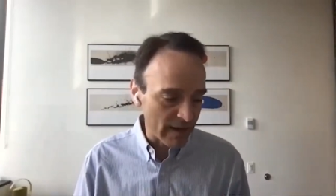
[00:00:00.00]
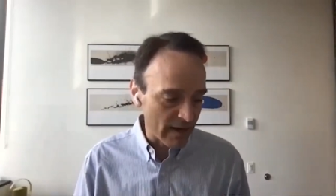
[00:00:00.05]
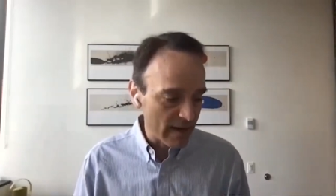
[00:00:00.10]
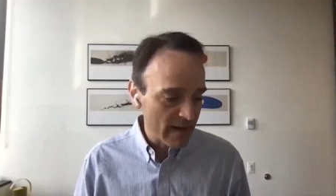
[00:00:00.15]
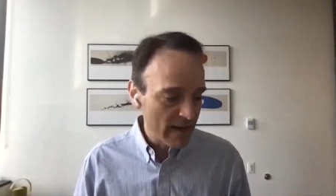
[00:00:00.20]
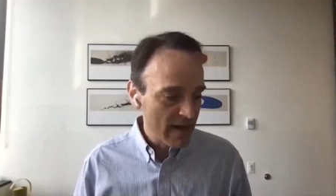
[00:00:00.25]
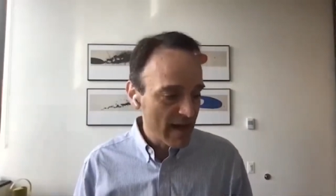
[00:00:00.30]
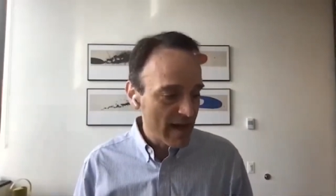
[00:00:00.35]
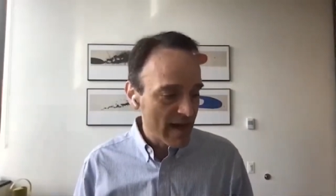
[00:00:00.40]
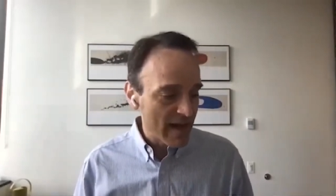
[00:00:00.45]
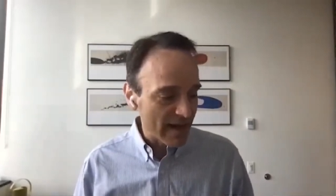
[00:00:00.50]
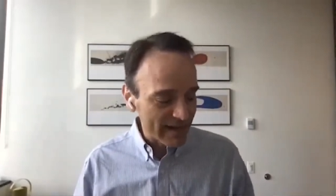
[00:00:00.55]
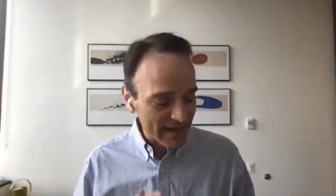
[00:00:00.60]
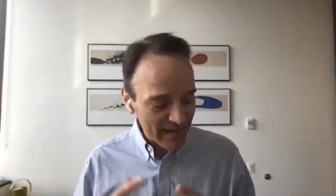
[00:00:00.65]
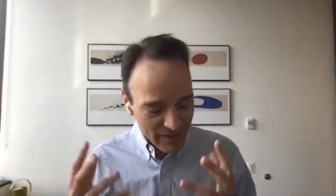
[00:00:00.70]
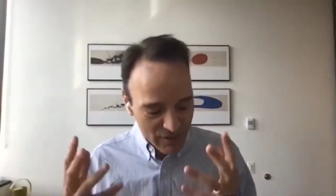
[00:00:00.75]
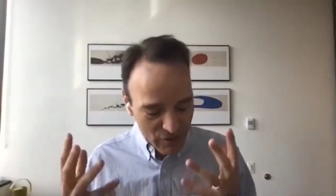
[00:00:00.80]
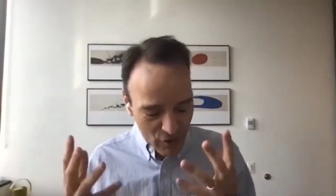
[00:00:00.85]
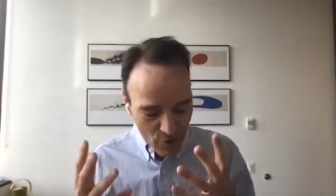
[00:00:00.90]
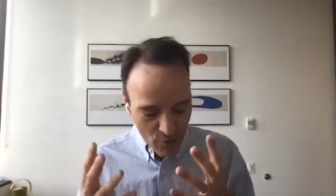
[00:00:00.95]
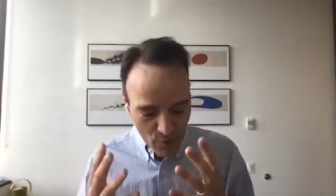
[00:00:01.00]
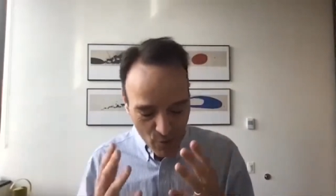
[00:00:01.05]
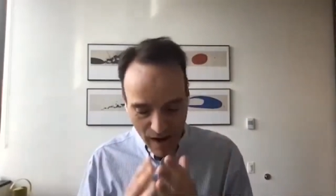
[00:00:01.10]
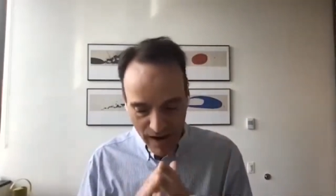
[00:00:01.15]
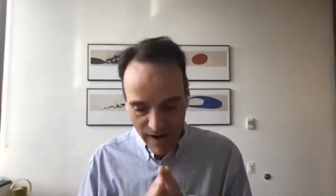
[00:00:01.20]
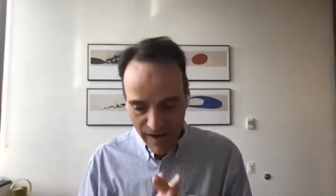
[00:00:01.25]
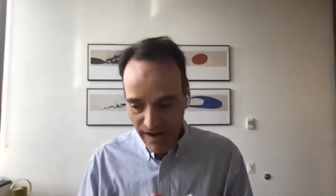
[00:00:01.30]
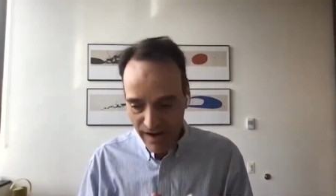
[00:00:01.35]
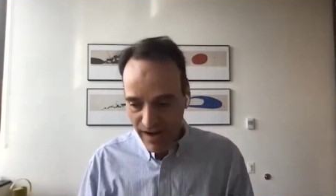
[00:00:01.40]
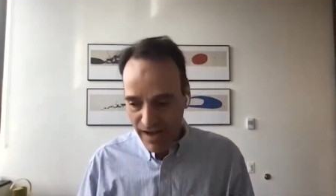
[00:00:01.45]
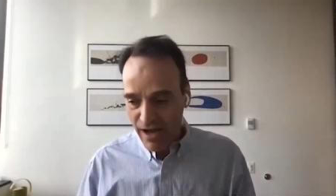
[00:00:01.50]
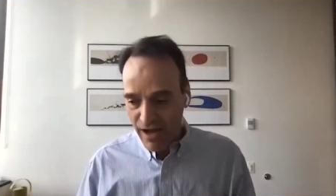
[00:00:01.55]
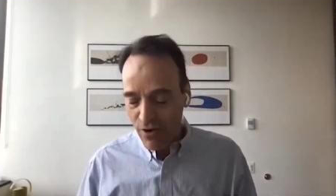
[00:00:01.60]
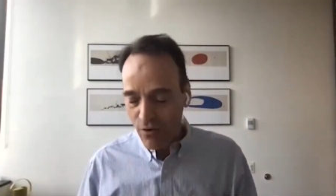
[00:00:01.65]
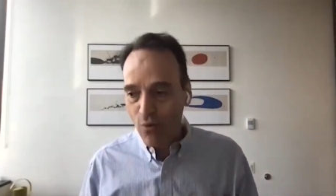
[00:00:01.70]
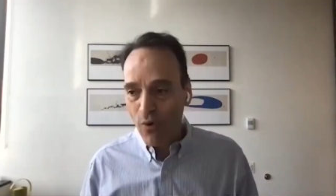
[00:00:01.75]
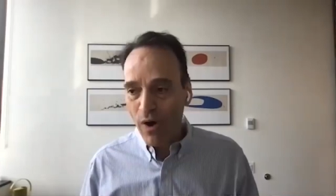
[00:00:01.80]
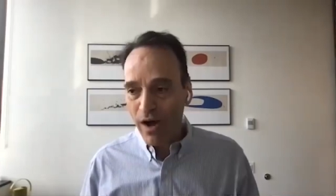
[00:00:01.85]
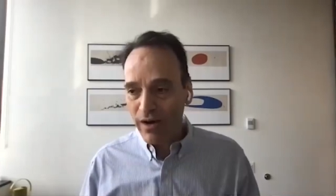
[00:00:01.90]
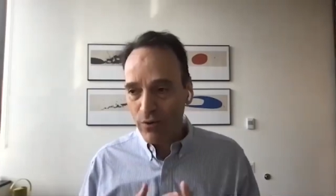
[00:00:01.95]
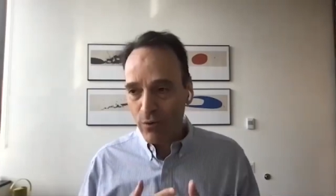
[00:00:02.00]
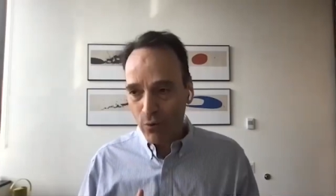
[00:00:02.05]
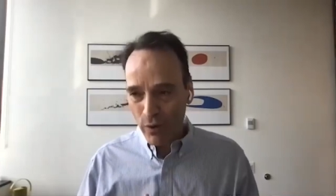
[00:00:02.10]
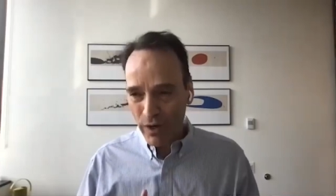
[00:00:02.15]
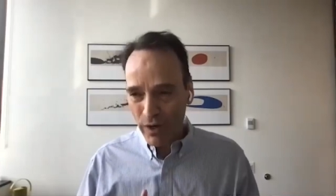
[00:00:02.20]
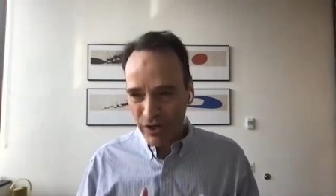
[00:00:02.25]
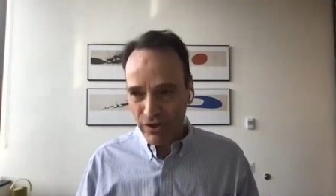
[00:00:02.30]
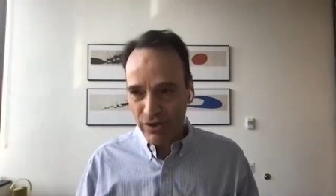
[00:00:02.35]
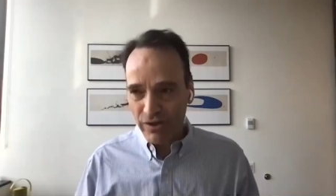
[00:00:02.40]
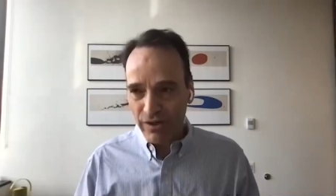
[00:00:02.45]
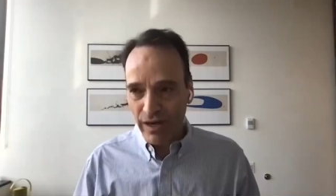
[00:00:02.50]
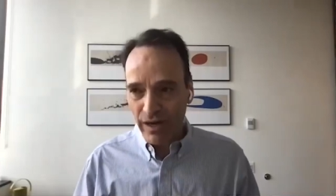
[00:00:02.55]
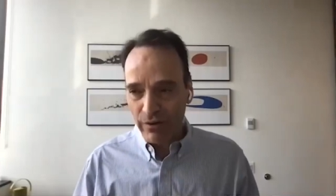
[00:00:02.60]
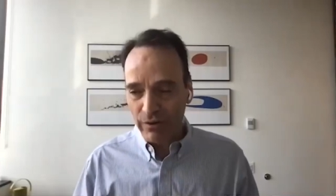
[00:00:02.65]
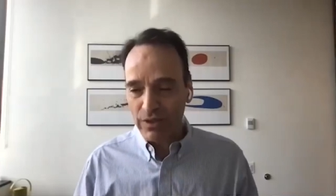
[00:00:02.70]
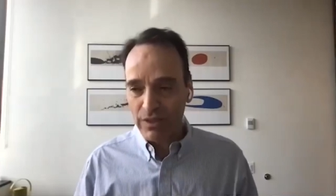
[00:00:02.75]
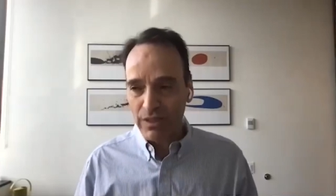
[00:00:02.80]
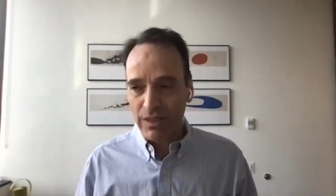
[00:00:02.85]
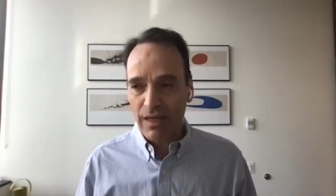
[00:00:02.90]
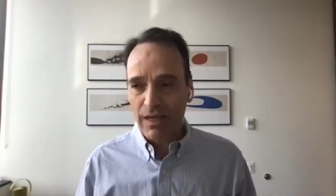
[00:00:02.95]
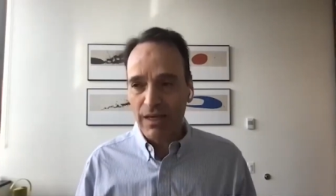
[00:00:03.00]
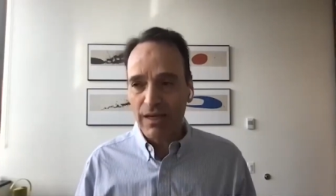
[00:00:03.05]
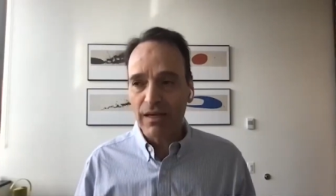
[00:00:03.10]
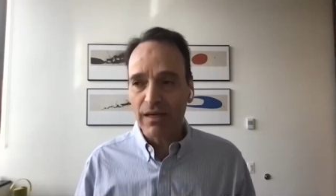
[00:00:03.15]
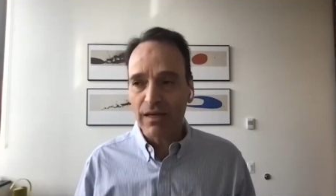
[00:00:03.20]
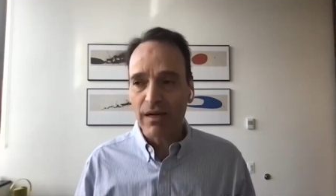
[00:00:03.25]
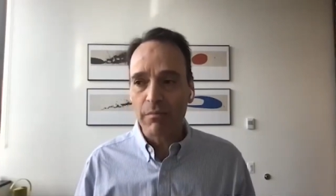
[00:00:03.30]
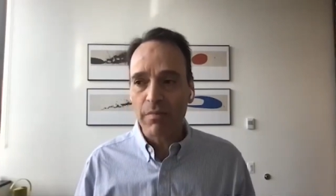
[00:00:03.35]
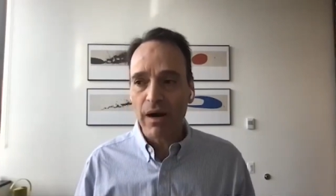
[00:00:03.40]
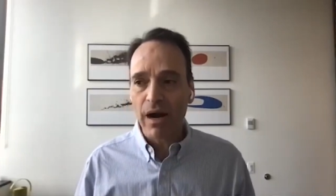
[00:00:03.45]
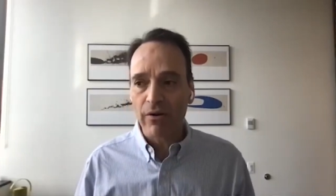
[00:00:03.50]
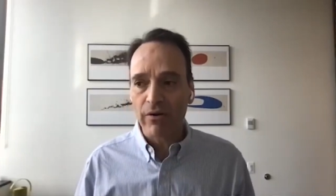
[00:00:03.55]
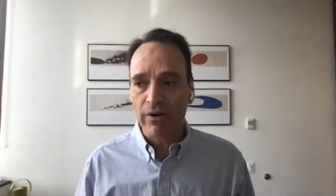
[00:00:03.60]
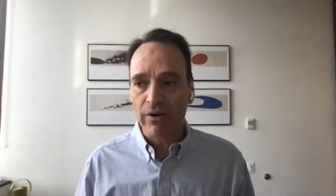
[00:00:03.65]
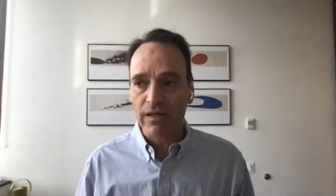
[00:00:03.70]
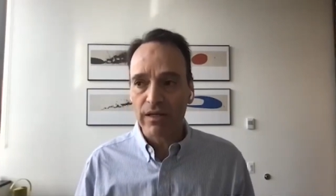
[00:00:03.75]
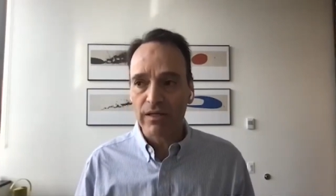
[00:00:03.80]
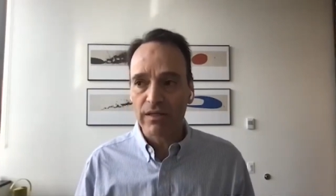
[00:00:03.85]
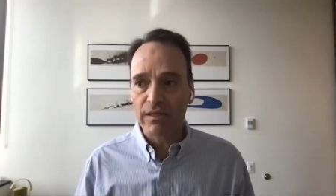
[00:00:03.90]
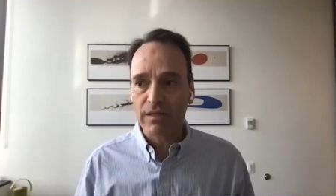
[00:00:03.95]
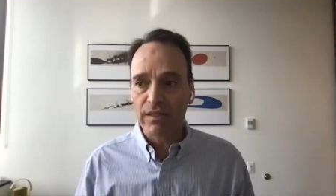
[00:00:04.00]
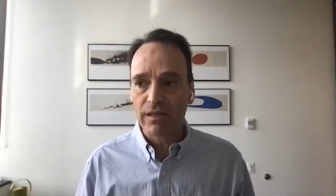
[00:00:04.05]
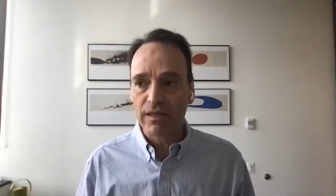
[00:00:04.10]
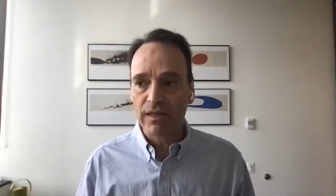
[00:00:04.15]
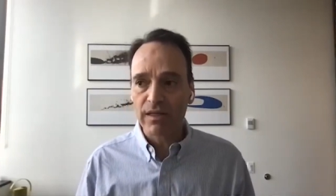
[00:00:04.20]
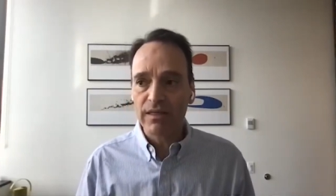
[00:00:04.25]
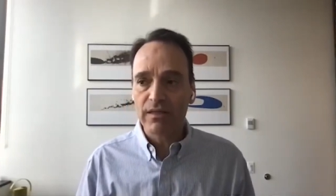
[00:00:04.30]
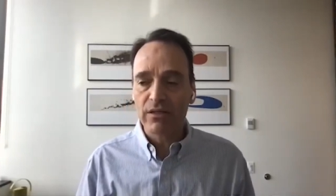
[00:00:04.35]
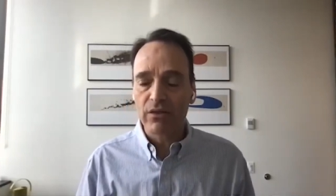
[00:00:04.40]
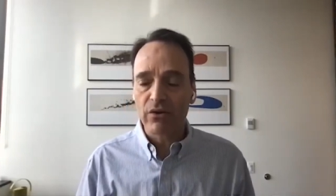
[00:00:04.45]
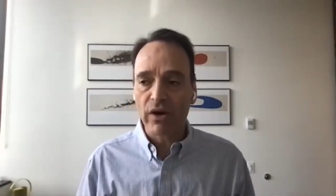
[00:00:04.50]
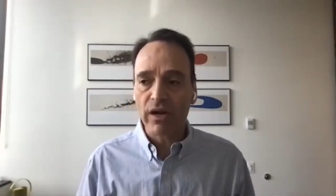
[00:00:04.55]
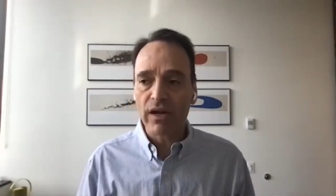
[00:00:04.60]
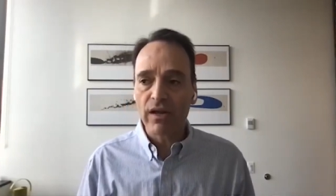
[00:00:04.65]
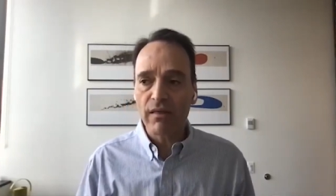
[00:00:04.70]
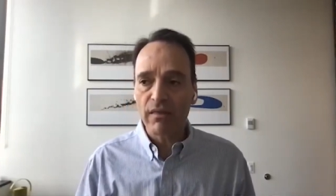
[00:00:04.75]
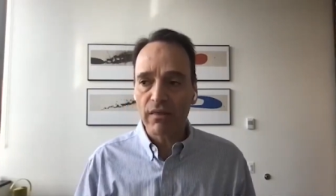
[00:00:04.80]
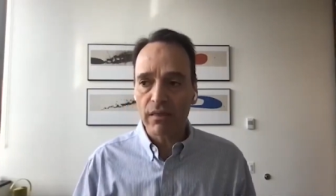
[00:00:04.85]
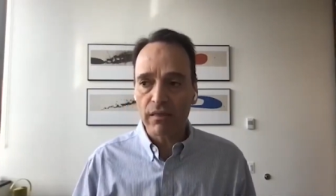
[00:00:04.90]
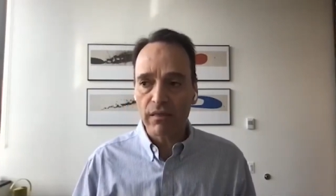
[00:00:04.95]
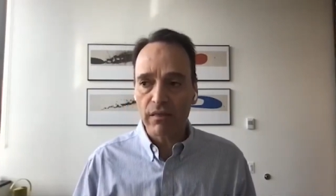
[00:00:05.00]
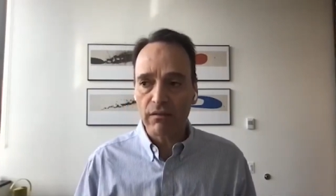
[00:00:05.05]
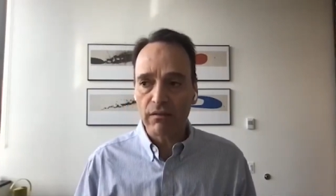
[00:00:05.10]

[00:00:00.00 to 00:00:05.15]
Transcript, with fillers: And I, I guess, you know, one, one question that I was thinking about is, is there any,